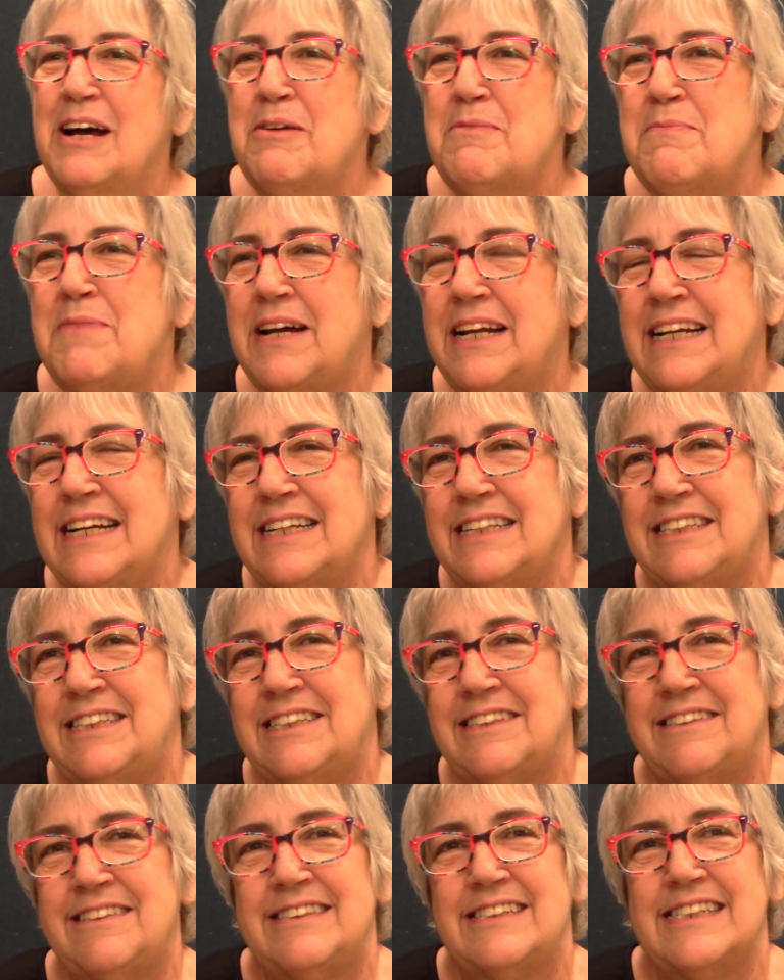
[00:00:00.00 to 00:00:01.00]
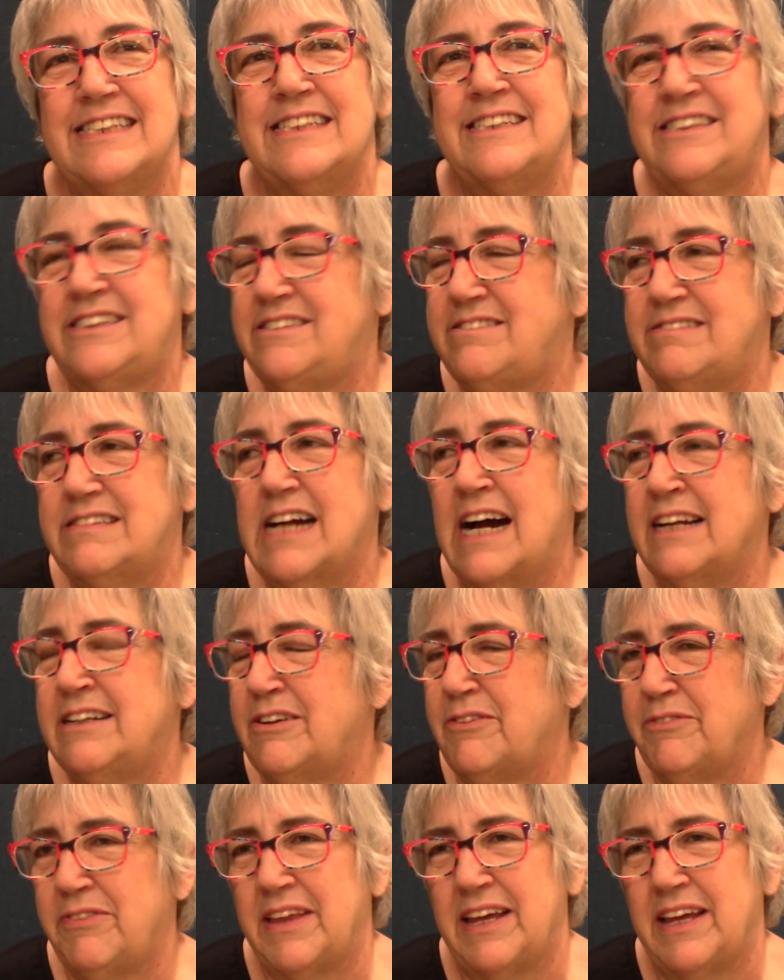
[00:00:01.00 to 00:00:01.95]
but it just it I don't